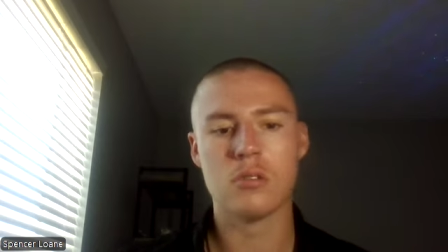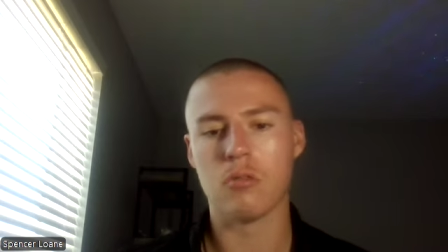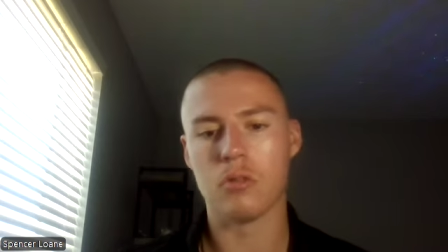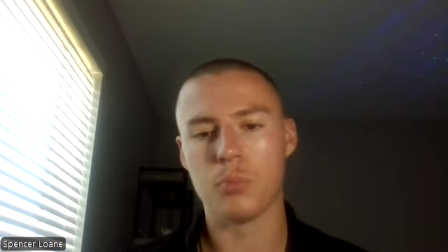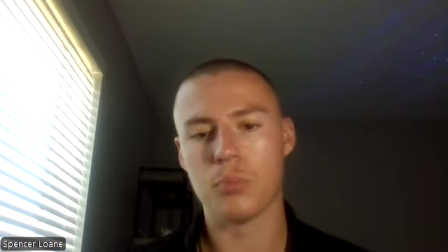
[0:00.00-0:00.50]

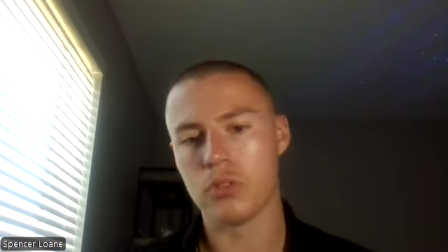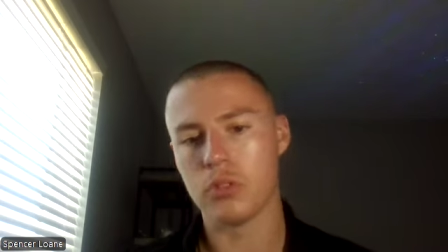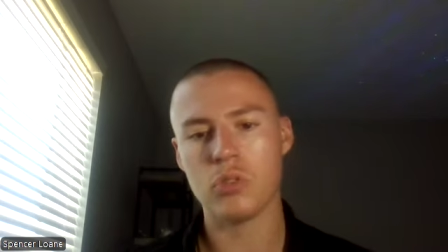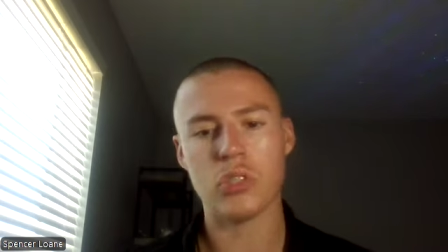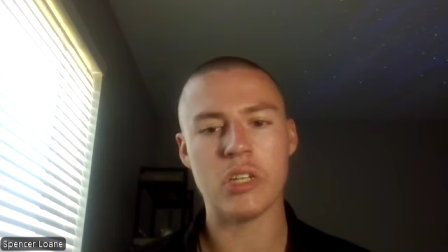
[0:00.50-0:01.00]
So with
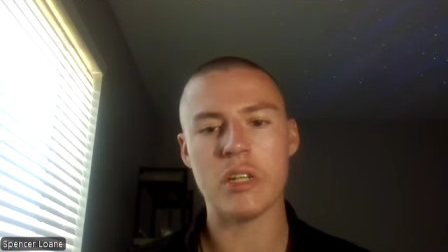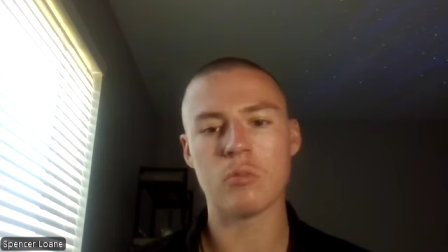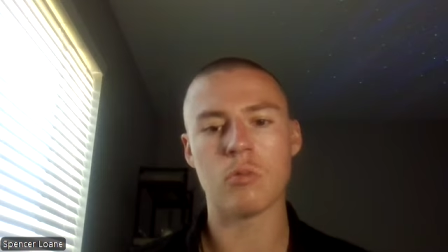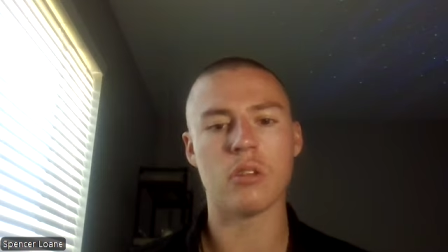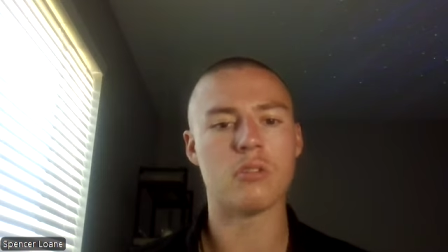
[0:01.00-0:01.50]
Bertuzzi,
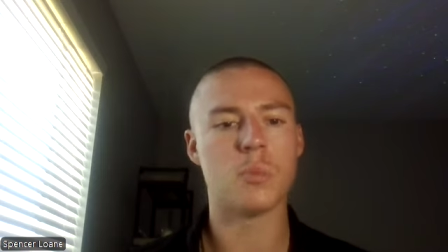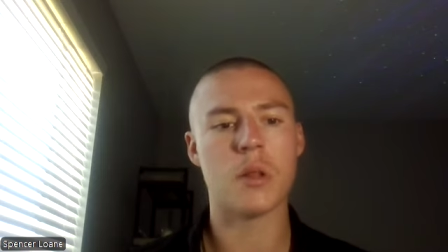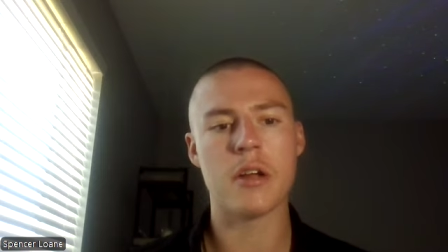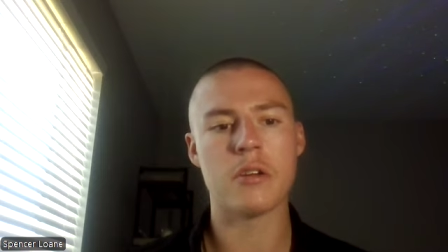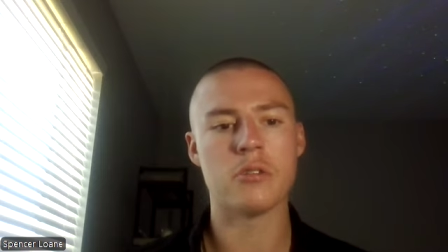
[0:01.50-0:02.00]
he's one of those
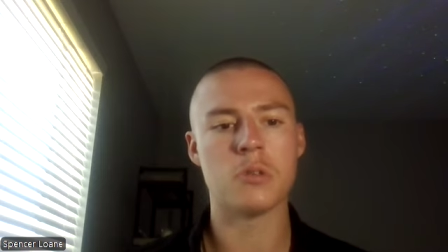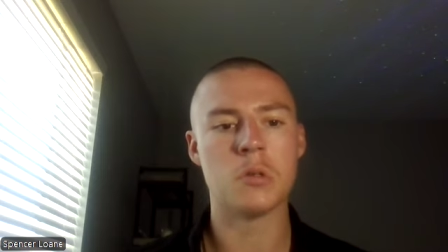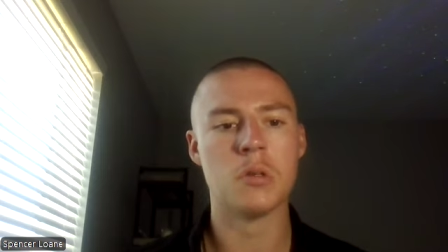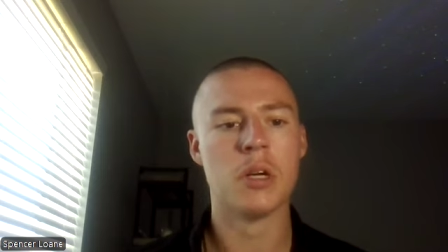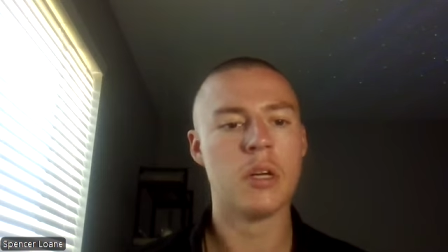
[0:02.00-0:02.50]
players
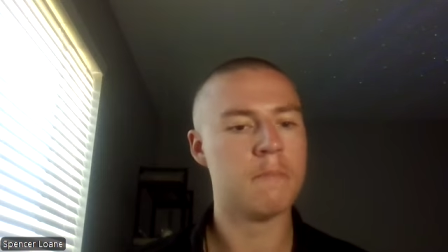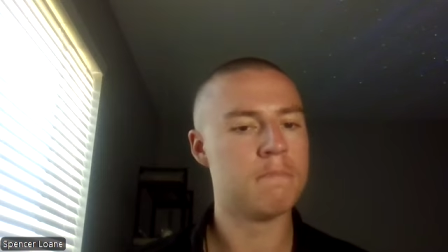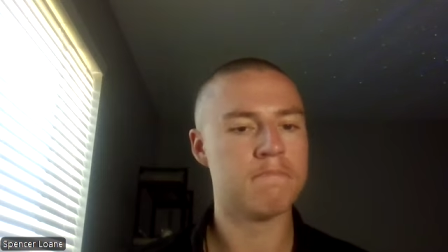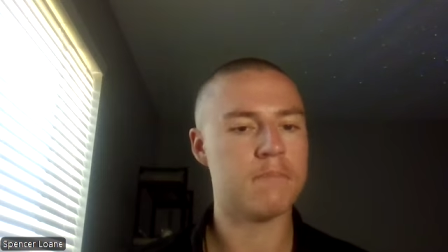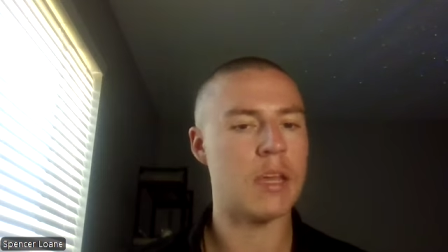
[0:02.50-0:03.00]
who,
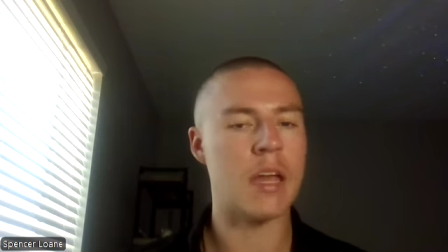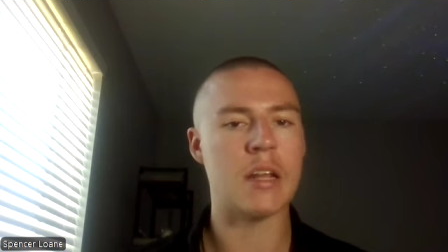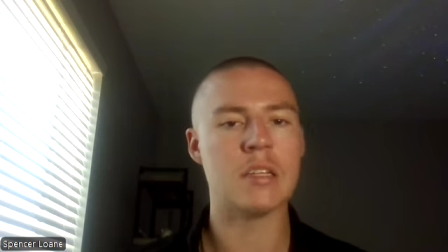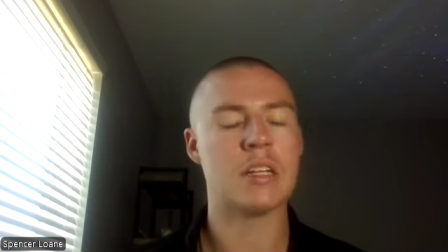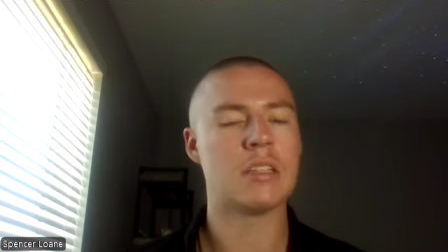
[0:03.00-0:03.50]

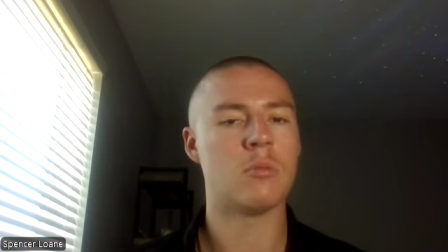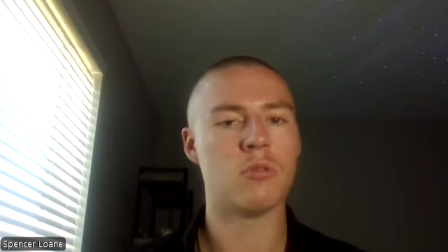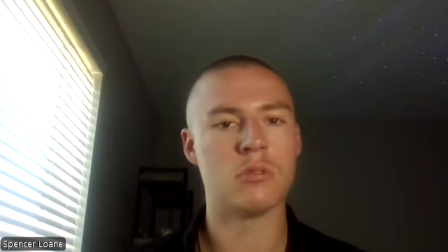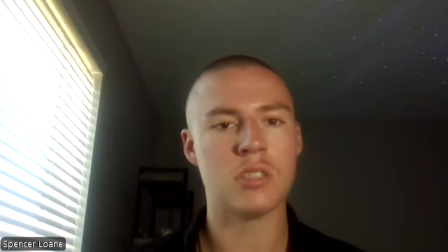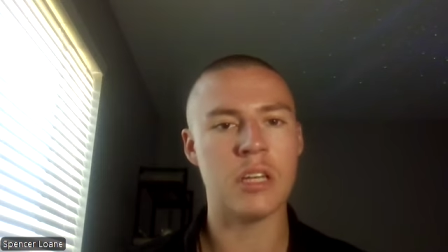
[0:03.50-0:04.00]
again, he's not the
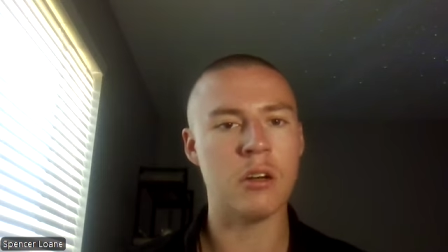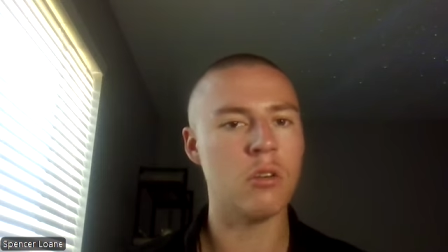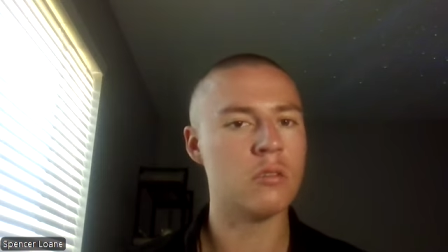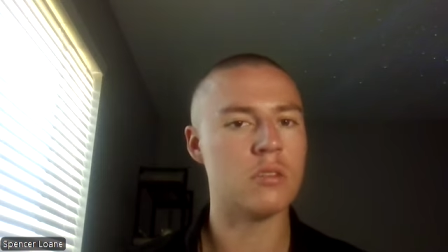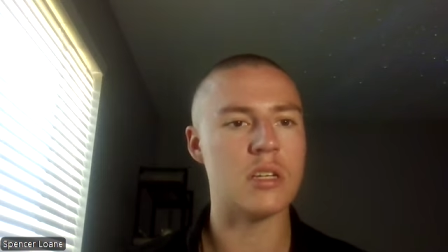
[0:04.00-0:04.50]
most
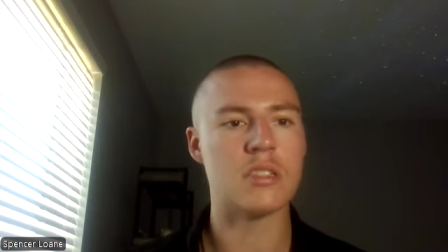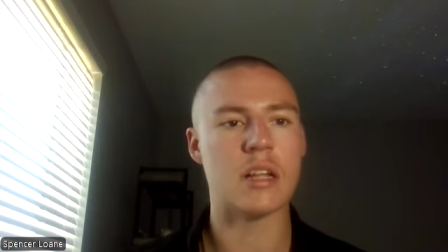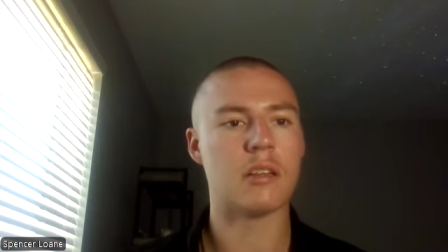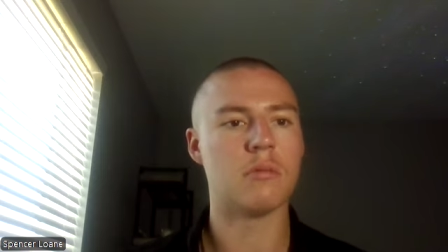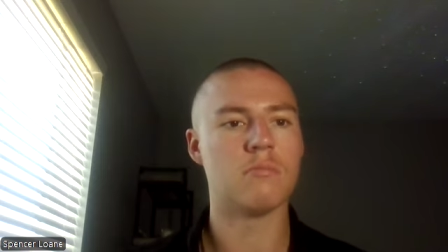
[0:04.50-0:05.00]
skilled, he's
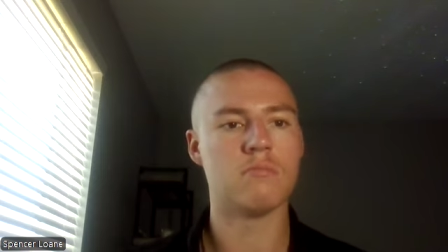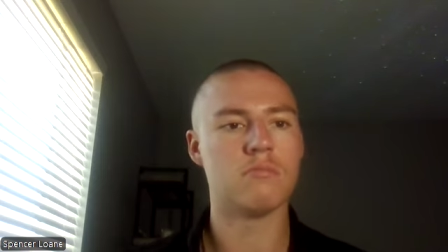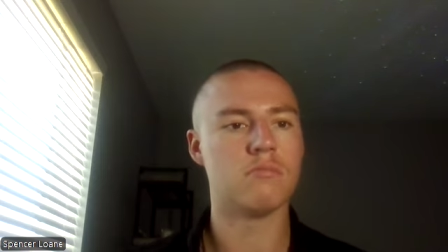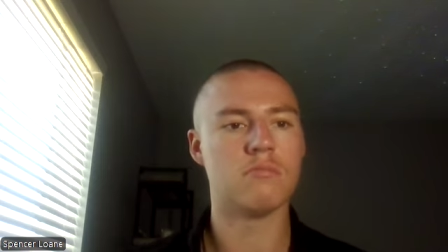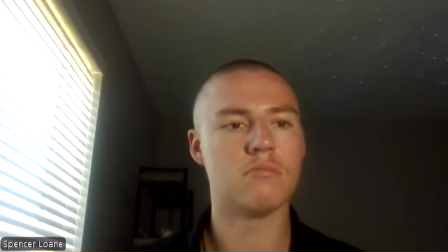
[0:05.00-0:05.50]
not the
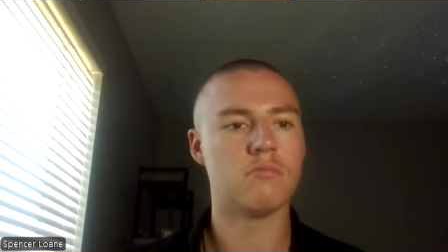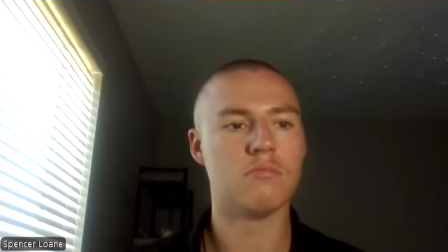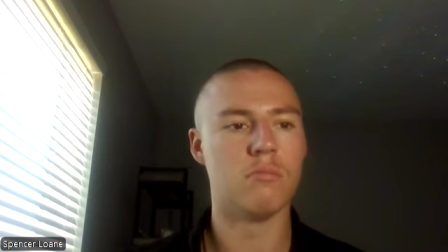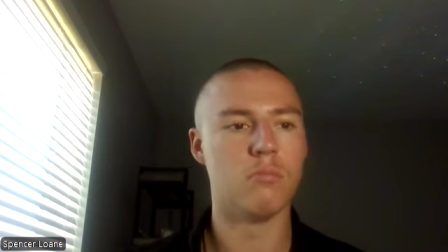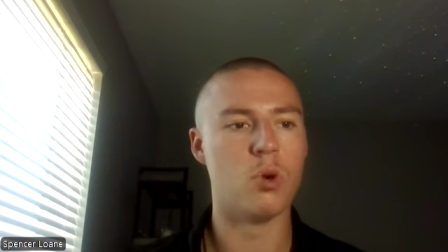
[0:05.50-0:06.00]

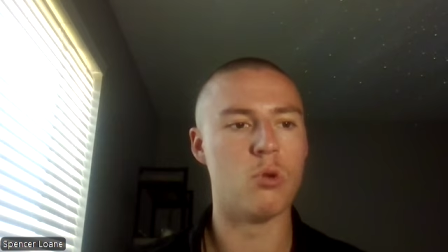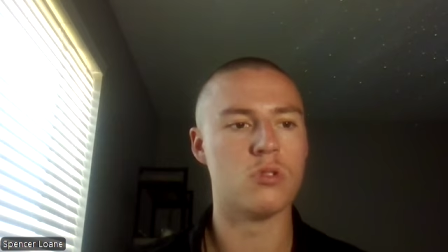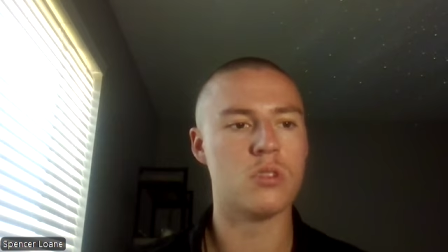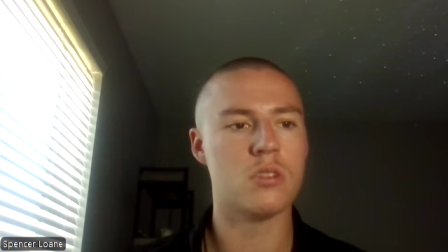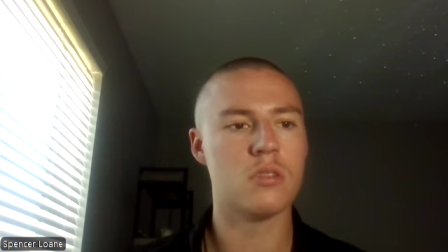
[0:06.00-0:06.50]

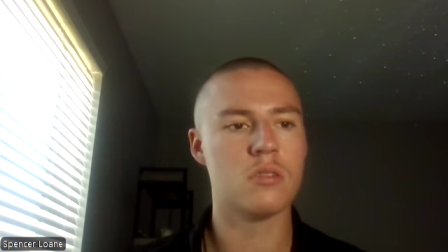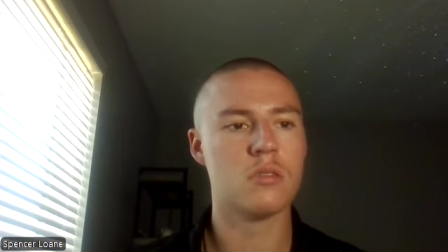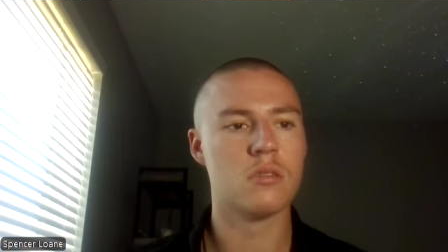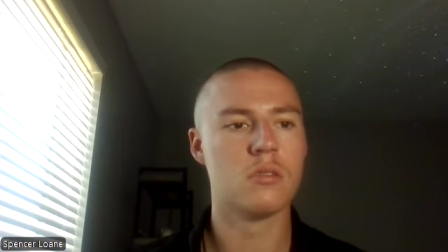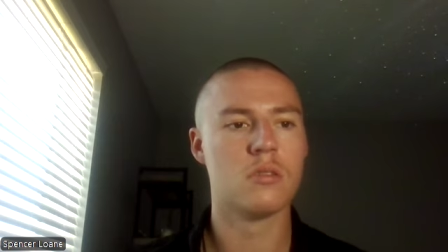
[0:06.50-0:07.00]
most
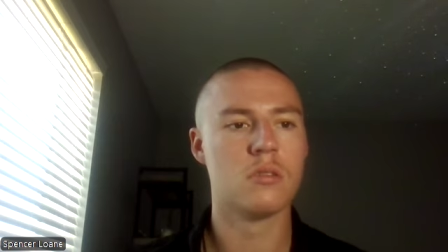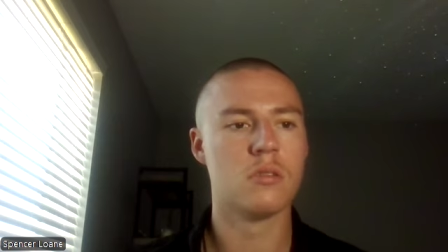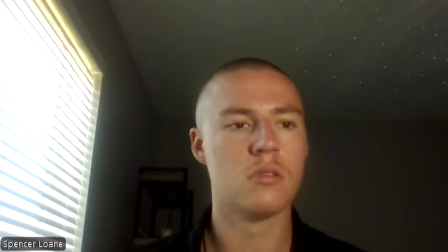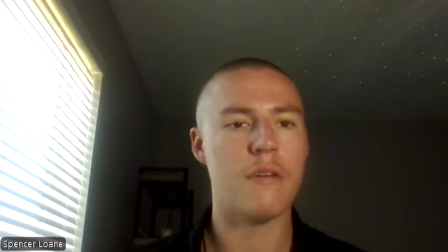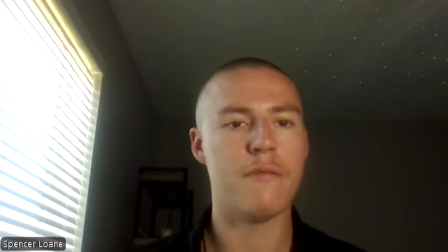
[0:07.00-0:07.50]

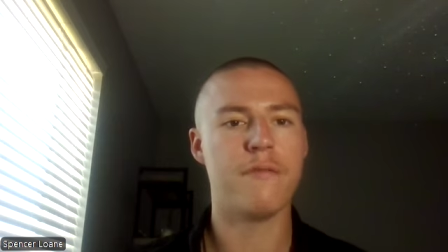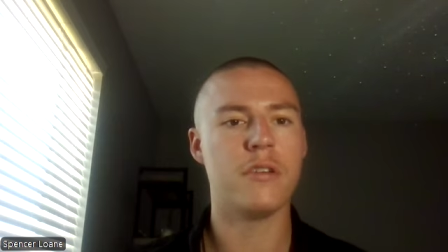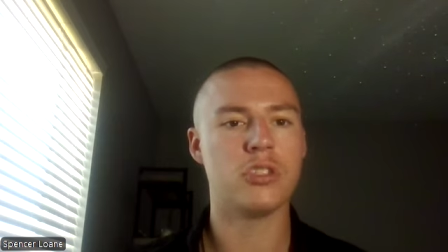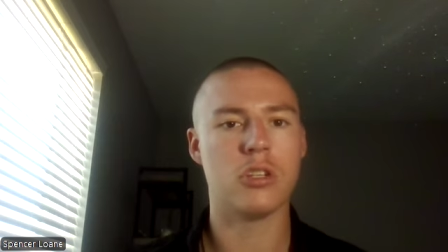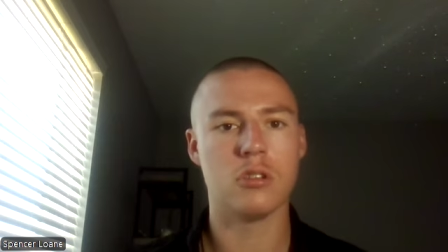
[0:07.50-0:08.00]

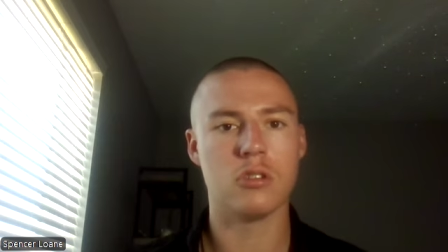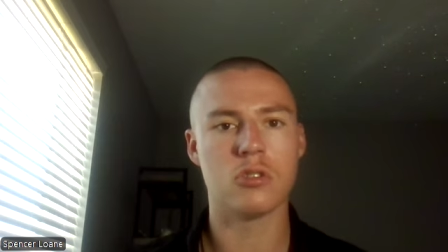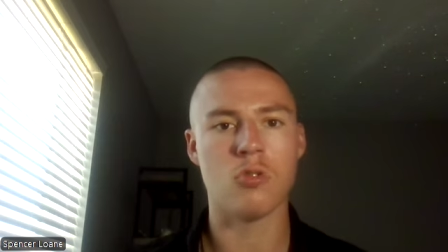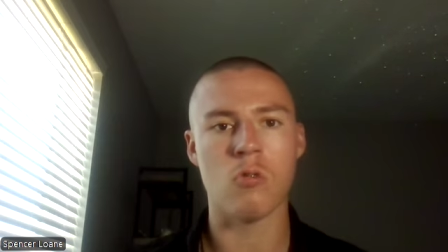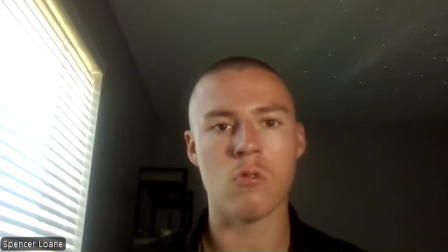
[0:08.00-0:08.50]
efficient
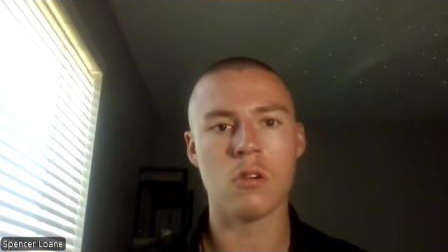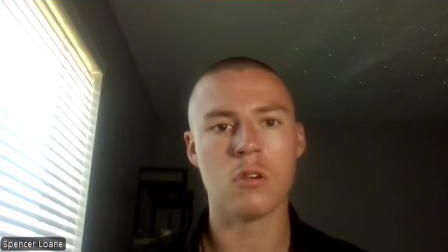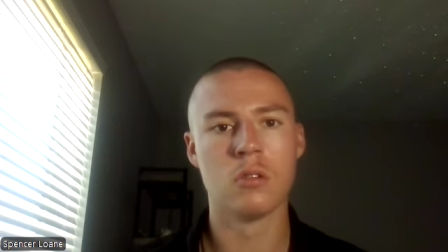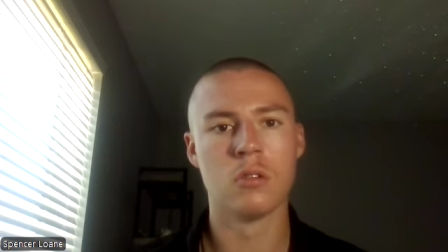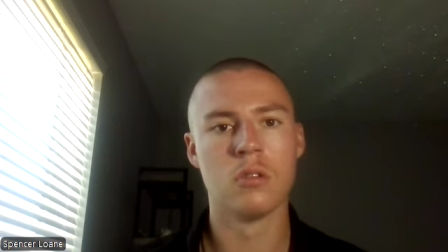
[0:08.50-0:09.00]

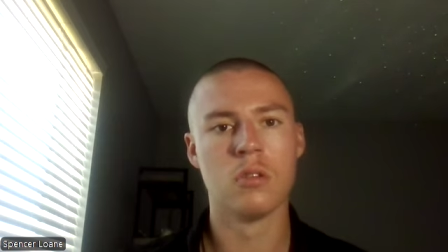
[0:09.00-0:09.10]
scorer.